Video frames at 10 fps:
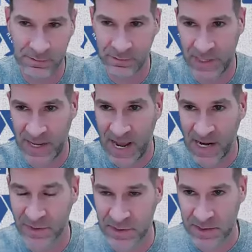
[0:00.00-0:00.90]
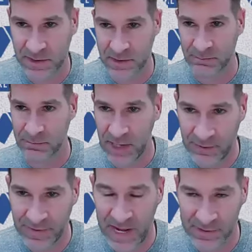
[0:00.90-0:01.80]
they hacked the system.
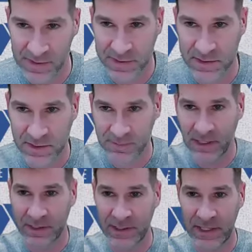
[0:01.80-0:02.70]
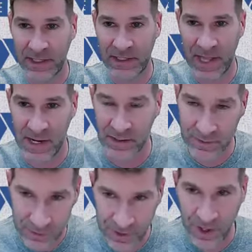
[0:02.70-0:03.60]
How'd they hack the system? Clickety clack.
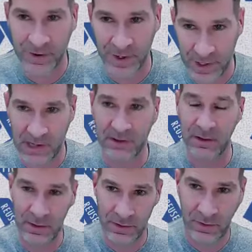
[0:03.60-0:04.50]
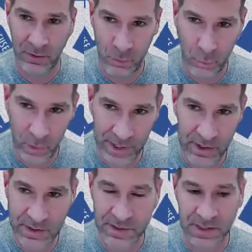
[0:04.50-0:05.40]
No, no, no.
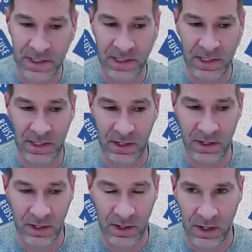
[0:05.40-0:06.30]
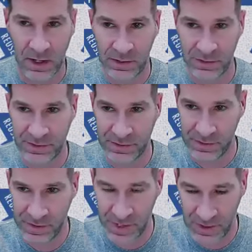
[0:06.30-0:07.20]
Where's the
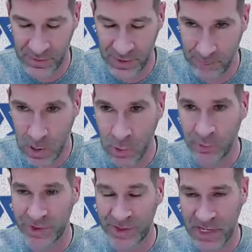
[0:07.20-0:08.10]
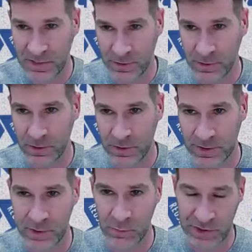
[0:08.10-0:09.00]
mode that they
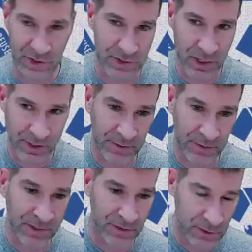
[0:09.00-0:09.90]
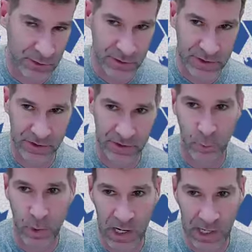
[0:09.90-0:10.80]
used, which has already been used in the
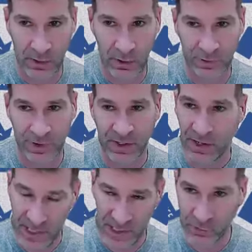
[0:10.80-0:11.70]
wild and